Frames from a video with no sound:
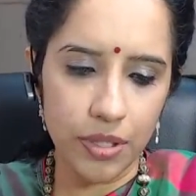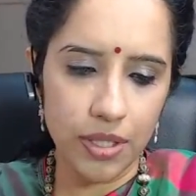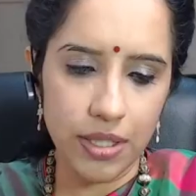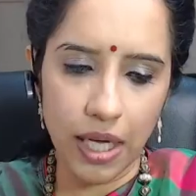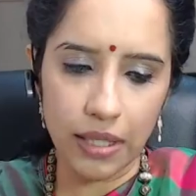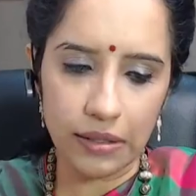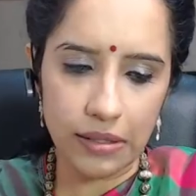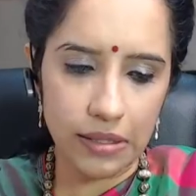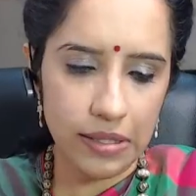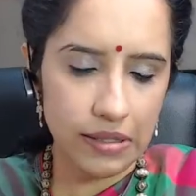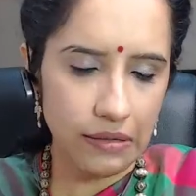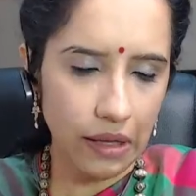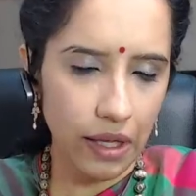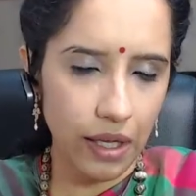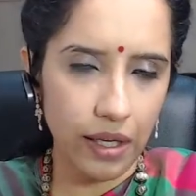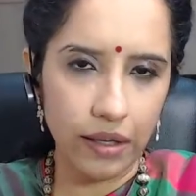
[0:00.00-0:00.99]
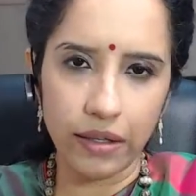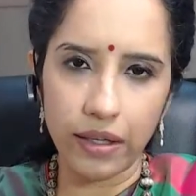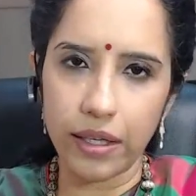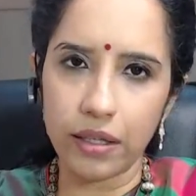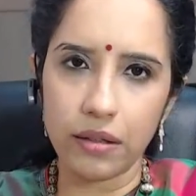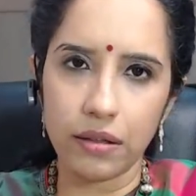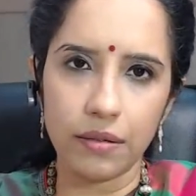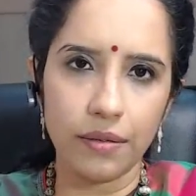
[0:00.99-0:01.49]
she started saying
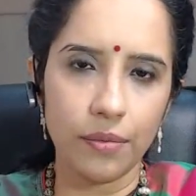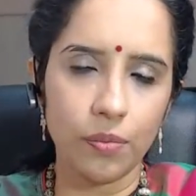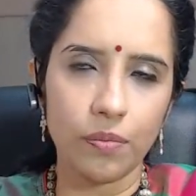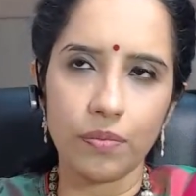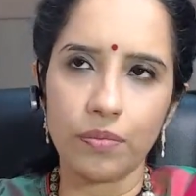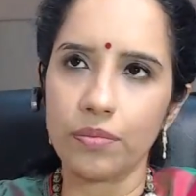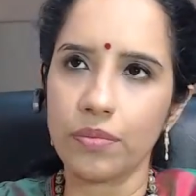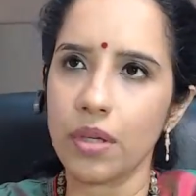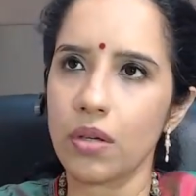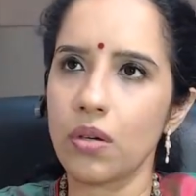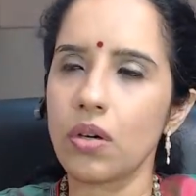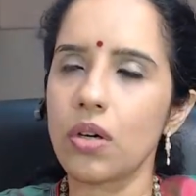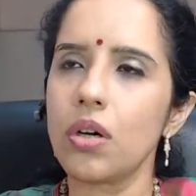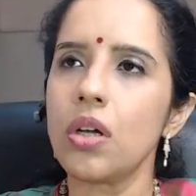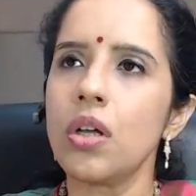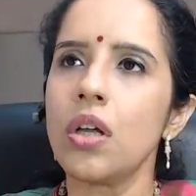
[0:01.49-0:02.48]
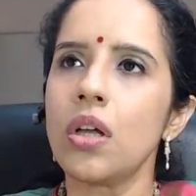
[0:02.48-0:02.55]
like you know,